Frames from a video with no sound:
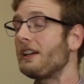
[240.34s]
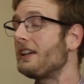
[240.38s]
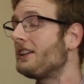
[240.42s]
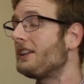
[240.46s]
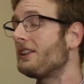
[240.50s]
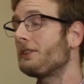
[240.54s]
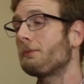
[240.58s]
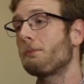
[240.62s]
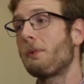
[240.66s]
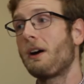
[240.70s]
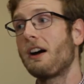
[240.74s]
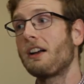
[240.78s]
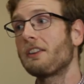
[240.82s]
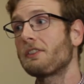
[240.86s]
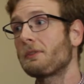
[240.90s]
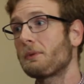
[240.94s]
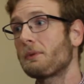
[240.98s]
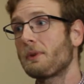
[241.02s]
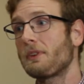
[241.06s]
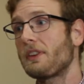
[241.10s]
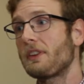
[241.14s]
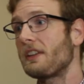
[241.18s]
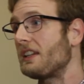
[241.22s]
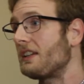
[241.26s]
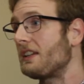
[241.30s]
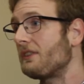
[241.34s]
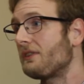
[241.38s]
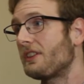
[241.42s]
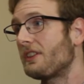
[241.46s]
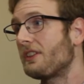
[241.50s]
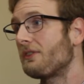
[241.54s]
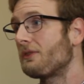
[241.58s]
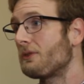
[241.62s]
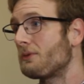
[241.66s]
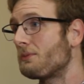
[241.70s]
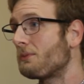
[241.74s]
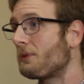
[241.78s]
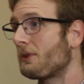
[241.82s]
it is possible that even
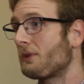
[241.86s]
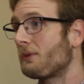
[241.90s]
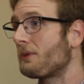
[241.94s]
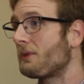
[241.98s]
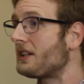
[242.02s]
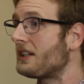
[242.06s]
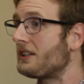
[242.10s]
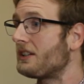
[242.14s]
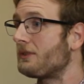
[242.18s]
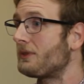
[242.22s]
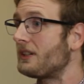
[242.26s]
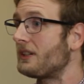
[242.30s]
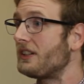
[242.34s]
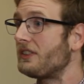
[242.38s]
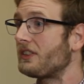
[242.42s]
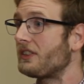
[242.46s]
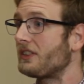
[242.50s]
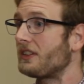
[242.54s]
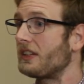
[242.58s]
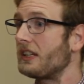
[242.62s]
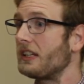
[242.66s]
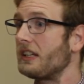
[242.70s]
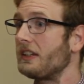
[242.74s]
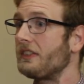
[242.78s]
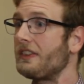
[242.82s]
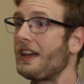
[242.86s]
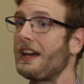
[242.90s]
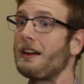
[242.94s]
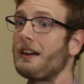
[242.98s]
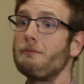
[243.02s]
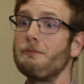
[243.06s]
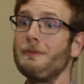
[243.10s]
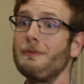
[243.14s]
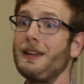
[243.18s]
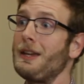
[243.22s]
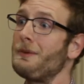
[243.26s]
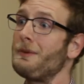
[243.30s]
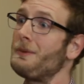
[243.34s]
if you put one in recently,
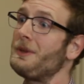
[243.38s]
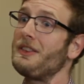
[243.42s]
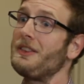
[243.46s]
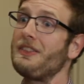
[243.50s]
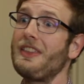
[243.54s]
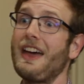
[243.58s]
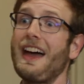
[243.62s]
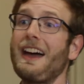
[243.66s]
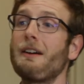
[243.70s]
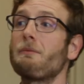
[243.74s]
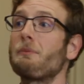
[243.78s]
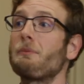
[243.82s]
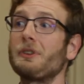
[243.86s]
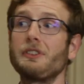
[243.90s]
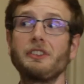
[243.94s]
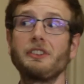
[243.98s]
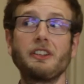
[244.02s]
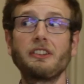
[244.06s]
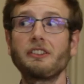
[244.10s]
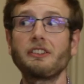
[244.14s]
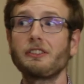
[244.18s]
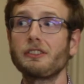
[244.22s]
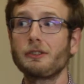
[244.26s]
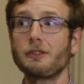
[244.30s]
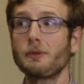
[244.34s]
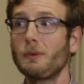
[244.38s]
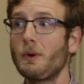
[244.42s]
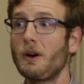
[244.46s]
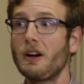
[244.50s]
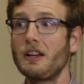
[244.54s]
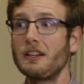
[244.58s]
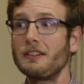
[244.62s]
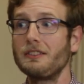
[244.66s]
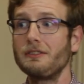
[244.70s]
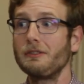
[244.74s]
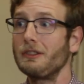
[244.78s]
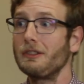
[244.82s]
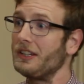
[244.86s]
that maybe that particular
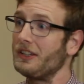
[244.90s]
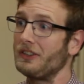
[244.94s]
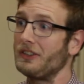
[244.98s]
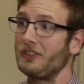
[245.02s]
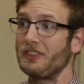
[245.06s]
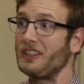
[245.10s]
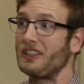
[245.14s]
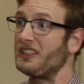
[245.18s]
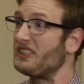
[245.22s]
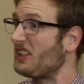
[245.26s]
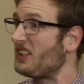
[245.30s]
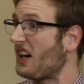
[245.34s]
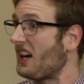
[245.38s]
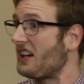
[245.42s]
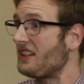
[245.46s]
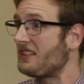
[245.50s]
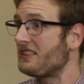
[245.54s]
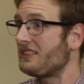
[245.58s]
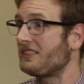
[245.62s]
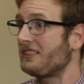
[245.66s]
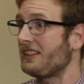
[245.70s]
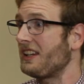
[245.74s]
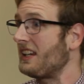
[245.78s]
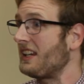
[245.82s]
one is a dud,